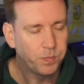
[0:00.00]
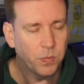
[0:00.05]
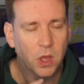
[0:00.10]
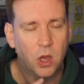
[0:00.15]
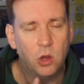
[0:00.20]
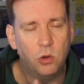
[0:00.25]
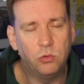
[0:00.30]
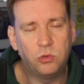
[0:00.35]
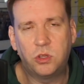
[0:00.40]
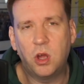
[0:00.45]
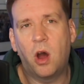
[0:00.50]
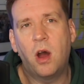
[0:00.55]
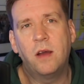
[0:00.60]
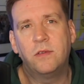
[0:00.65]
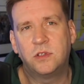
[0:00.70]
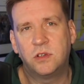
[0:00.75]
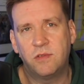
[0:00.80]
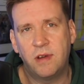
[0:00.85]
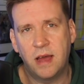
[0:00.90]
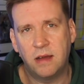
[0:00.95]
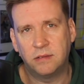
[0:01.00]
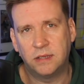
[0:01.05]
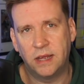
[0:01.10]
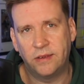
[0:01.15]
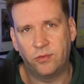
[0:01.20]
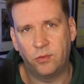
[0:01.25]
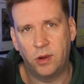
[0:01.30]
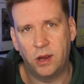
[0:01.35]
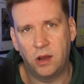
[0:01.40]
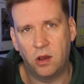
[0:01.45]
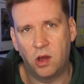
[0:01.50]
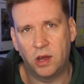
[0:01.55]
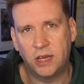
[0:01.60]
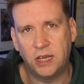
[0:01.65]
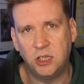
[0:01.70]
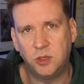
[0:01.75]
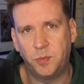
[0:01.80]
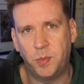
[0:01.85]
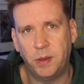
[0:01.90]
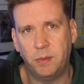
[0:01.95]
who dives around everywhere like
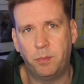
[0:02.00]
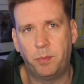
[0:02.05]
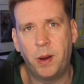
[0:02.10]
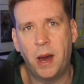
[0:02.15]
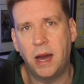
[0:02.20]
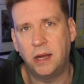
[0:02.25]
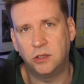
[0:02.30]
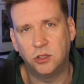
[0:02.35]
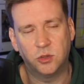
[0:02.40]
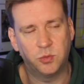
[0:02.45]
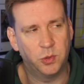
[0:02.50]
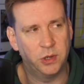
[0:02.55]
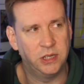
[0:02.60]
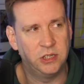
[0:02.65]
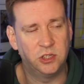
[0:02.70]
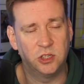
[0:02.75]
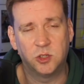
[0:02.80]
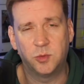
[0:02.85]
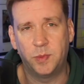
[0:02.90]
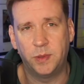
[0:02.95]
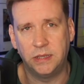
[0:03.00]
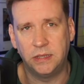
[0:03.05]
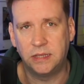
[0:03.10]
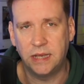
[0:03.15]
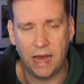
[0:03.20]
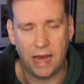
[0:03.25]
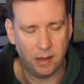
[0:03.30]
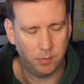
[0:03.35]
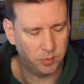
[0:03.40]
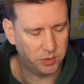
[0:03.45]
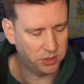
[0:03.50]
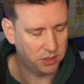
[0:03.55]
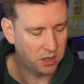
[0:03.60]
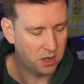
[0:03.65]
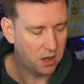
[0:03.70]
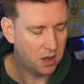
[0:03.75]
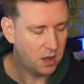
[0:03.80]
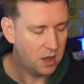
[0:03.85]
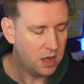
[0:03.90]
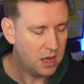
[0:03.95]
he's been punched while he's just been tapped.
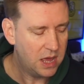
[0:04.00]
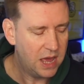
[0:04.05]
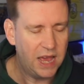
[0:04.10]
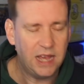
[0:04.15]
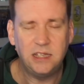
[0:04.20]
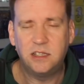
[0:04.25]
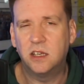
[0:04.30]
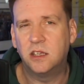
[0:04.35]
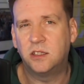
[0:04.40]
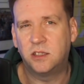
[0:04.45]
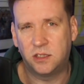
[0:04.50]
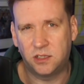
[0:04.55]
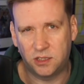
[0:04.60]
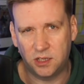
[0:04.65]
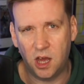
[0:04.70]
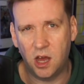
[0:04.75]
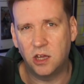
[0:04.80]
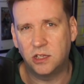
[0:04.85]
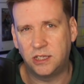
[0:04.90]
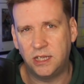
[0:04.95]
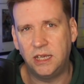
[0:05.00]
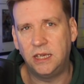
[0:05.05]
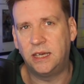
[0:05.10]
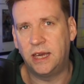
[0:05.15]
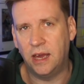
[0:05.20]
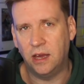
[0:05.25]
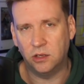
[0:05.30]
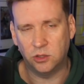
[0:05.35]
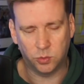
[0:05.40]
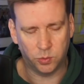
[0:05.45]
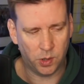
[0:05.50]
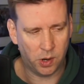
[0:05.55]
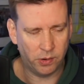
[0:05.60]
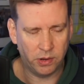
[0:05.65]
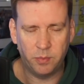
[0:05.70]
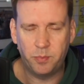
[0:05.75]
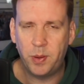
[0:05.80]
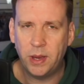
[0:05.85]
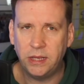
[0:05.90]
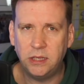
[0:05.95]
He's a dirty git as well. He
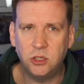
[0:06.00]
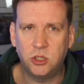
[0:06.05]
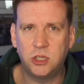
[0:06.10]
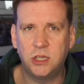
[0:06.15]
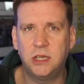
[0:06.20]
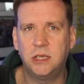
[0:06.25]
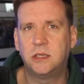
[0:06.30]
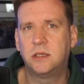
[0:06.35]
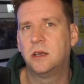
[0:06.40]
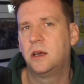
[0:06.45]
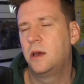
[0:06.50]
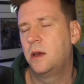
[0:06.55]
pinches.